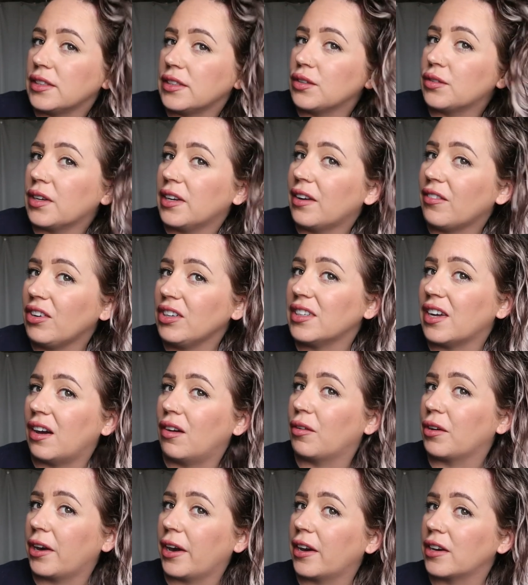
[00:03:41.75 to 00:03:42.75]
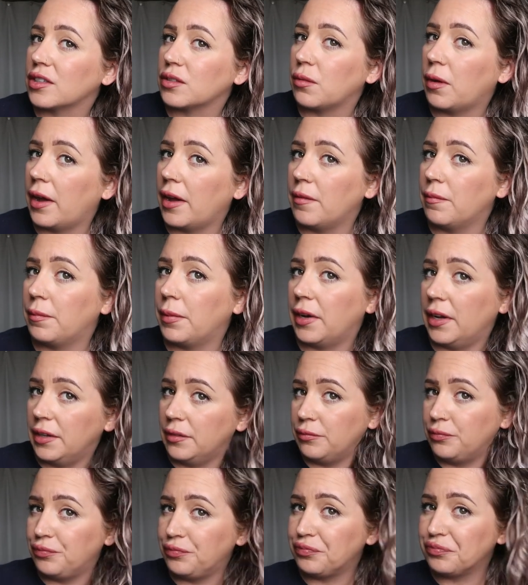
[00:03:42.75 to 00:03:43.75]
You can never tell when your hair is wet,
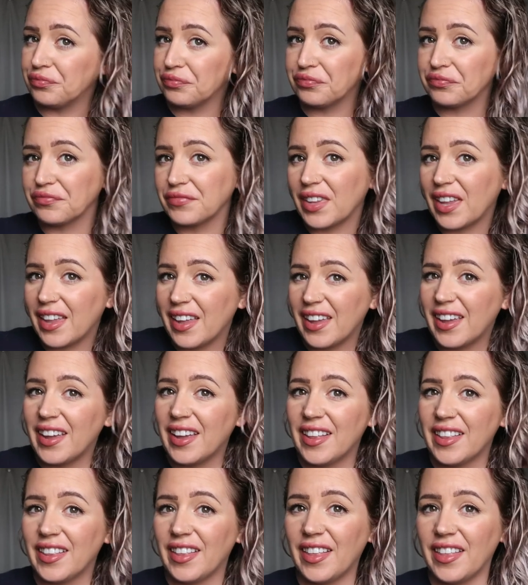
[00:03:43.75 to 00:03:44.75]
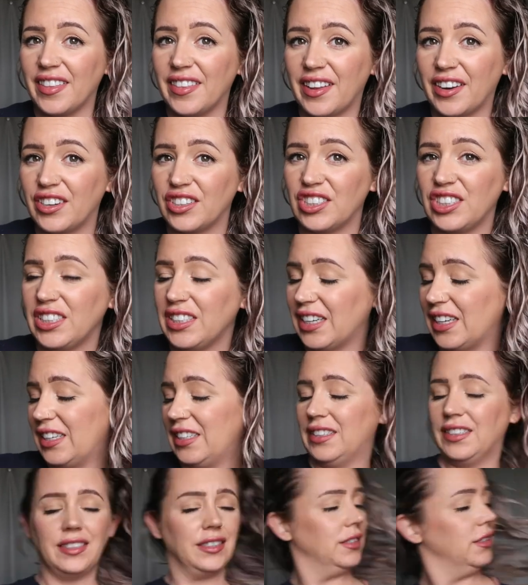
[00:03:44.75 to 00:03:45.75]
but there she
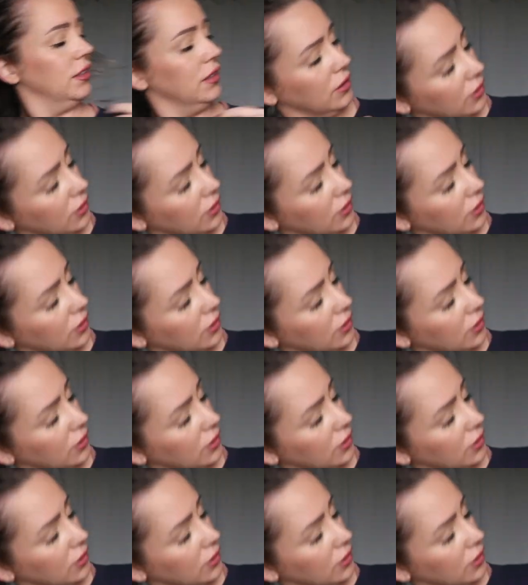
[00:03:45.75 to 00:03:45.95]
is.